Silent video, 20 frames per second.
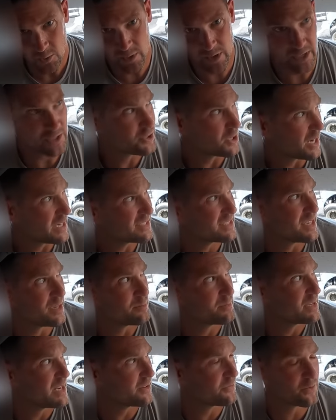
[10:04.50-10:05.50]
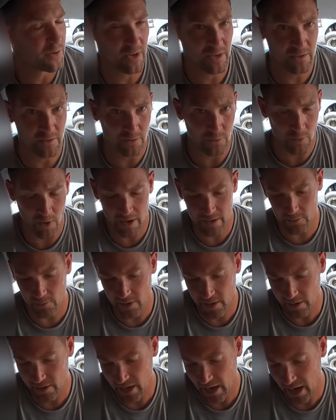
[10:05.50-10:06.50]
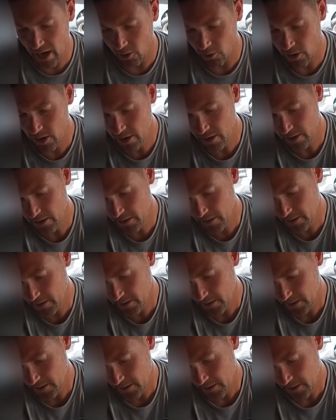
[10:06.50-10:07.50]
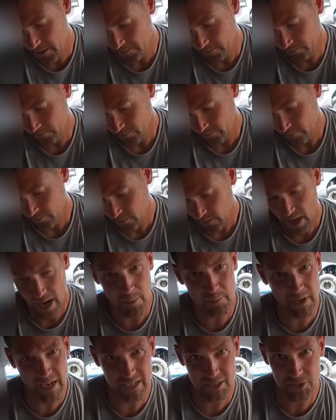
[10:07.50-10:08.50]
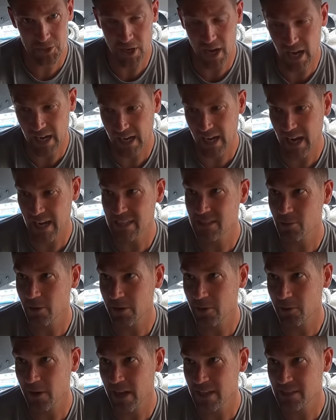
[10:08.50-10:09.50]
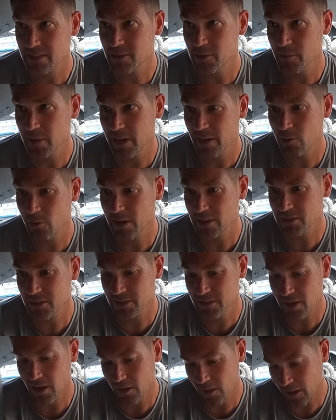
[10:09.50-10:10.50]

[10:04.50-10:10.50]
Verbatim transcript: We're gonna try something different under the right rear now. I'm not a shock guy, so I don't ask too many questions.